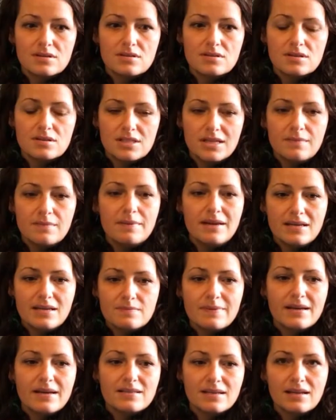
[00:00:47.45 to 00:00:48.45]
The GPs
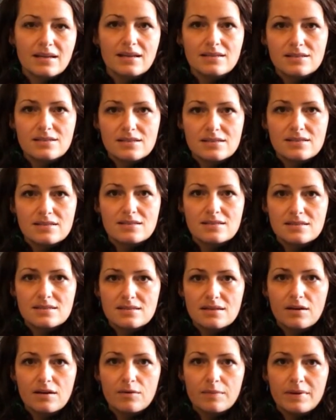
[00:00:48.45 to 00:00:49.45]
basically just
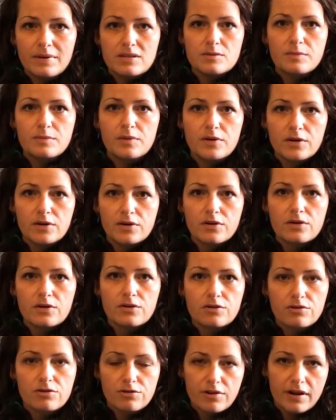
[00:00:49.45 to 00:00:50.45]
told me to put
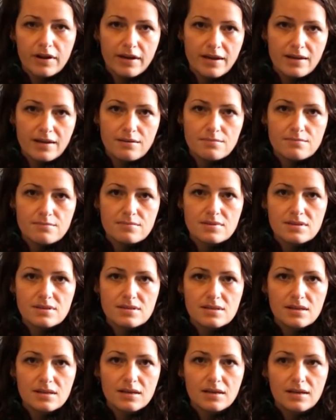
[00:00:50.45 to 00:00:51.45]
creams,
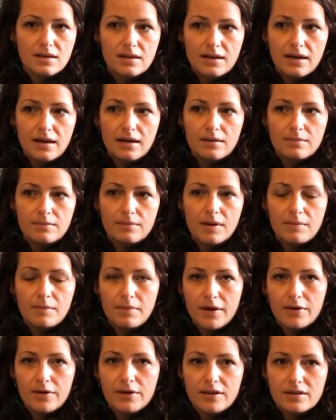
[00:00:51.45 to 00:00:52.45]

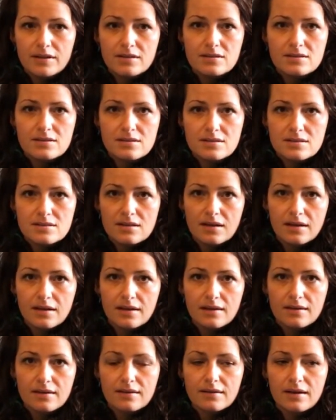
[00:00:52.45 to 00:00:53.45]
emollients
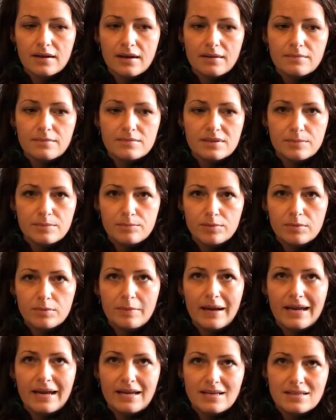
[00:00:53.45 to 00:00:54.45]
like
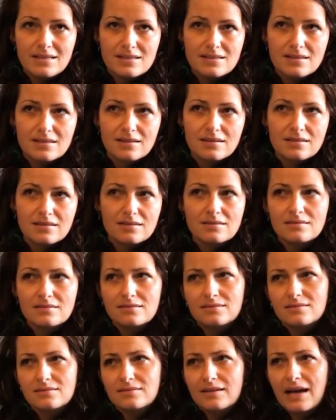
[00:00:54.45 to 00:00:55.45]
Diprobase and
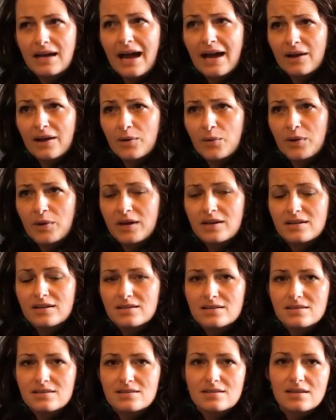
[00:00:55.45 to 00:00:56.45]

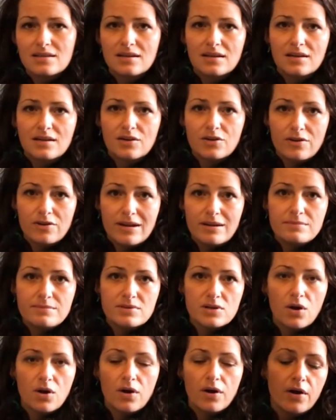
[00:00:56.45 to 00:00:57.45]
Aqueous, creams
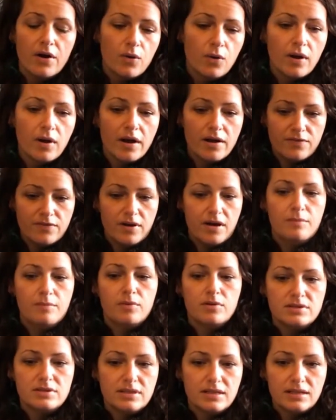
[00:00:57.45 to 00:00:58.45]
all over her
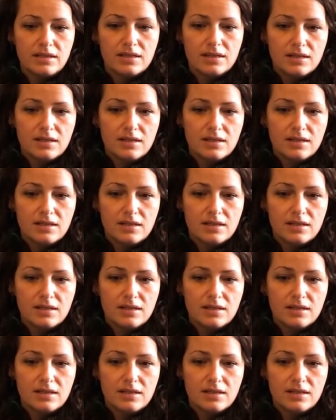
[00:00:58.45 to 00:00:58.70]
body